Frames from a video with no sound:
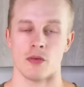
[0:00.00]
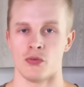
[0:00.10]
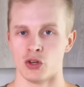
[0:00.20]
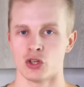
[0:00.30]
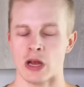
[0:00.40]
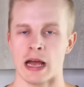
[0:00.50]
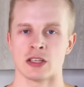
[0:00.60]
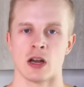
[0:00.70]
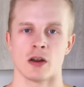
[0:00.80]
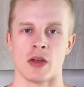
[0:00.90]
fish has
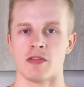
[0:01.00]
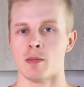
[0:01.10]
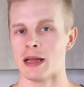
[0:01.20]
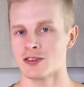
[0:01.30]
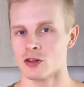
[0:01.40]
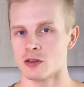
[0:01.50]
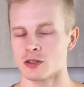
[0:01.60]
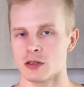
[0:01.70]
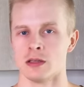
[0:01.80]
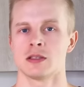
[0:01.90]
a lot of heavy
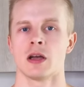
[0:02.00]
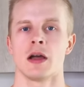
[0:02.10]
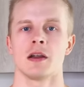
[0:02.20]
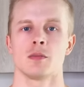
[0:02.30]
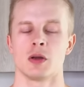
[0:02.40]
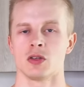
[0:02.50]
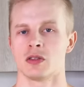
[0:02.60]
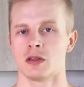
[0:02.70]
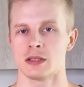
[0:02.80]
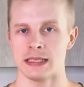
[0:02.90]
metals inside it because
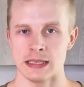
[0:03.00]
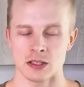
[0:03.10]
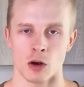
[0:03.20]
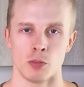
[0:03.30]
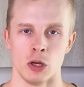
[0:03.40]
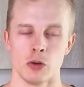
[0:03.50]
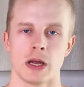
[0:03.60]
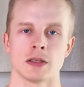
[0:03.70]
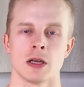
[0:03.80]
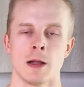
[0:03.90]
the seas are
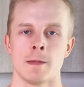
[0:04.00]
polluted.